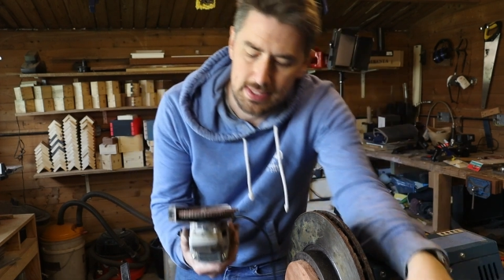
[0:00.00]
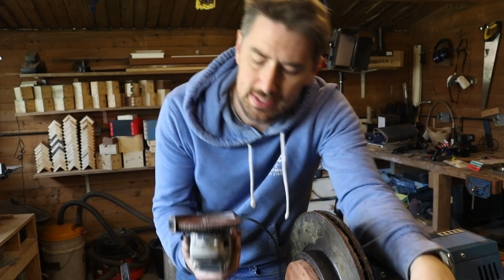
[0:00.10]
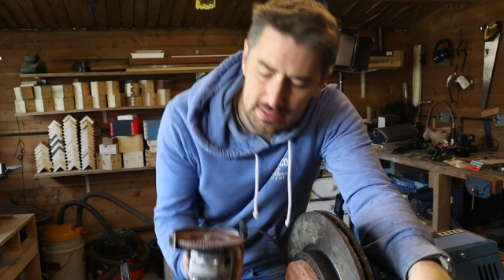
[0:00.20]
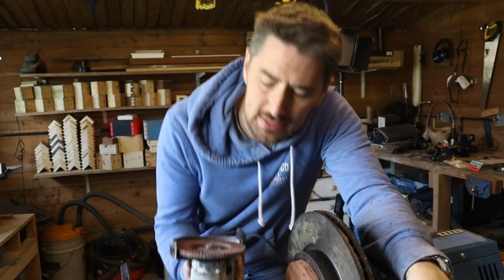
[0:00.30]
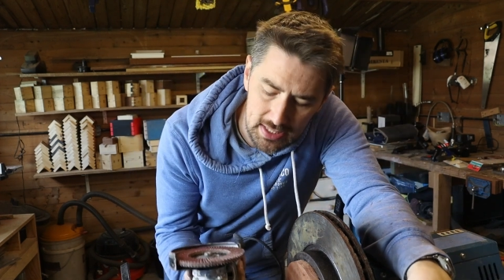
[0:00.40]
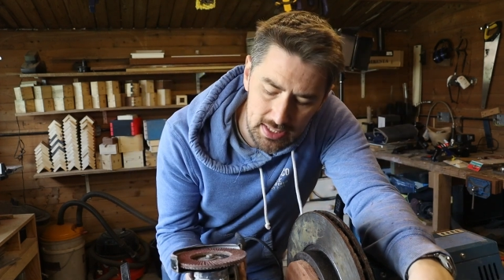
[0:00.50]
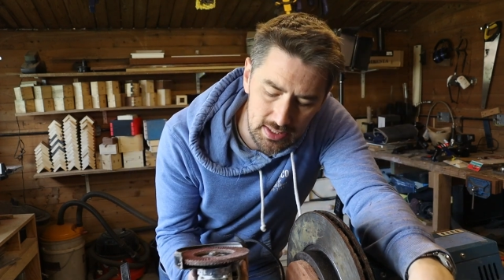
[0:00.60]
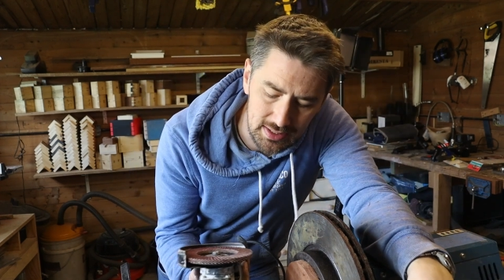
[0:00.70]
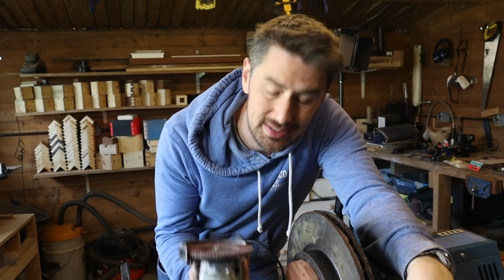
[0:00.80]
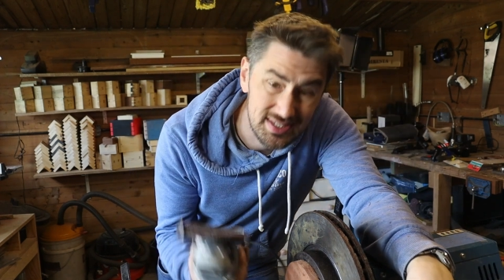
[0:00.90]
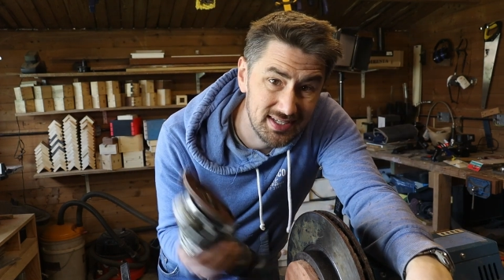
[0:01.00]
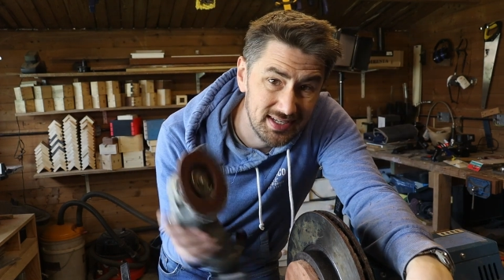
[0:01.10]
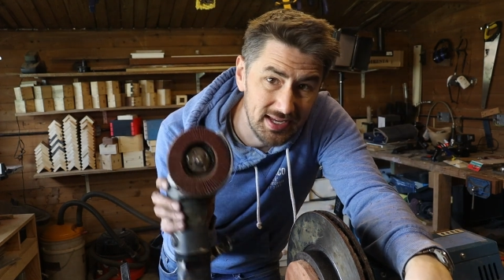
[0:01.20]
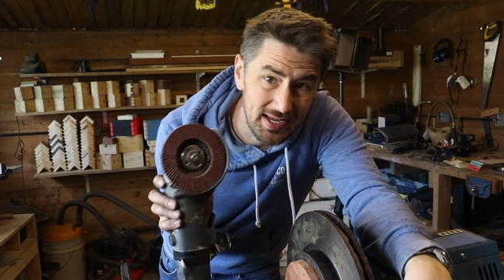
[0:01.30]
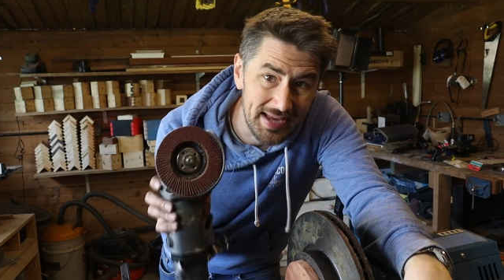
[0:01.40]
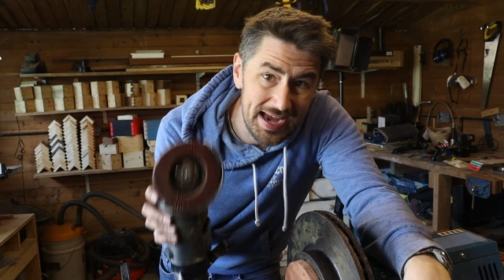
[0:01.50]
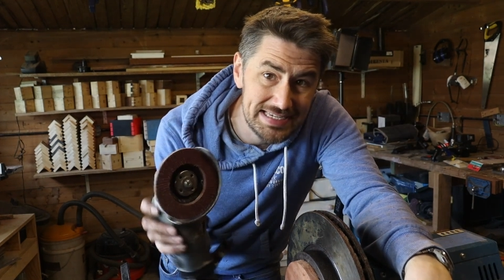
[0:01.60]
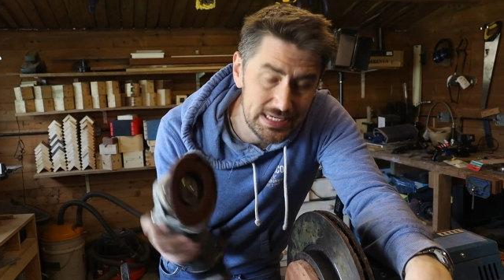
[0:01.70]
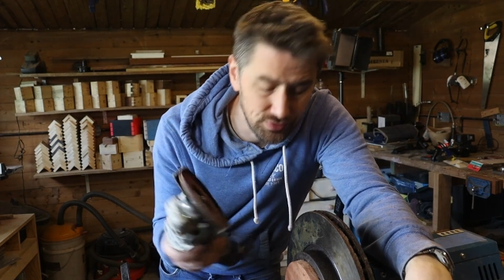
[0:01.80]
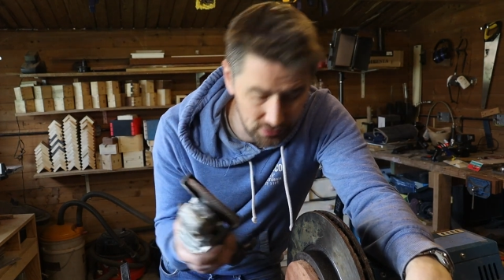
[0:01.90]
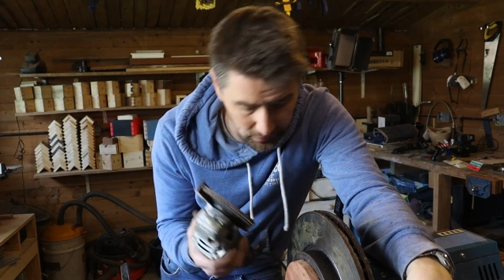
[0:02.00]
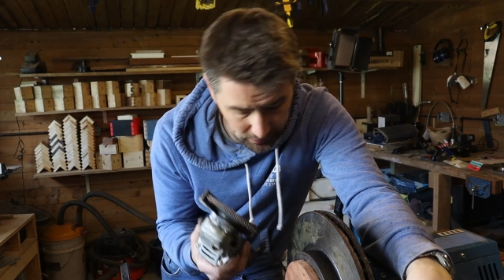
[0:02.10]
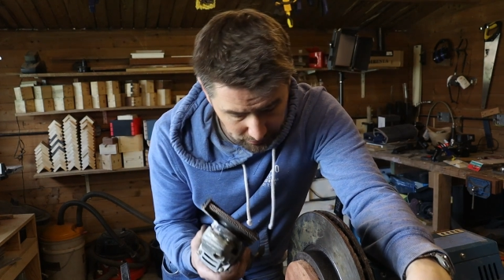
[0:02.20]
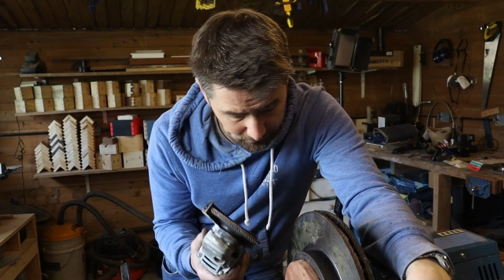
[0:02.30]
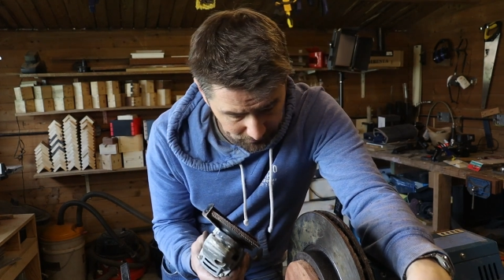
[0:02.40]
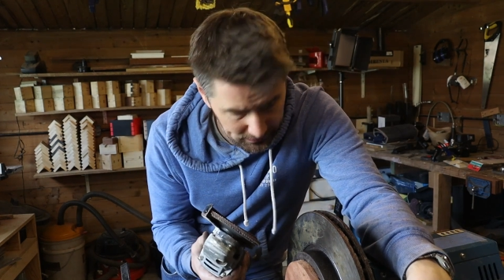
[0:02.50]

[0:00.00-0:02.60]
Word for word: This is an eighty grit wheel,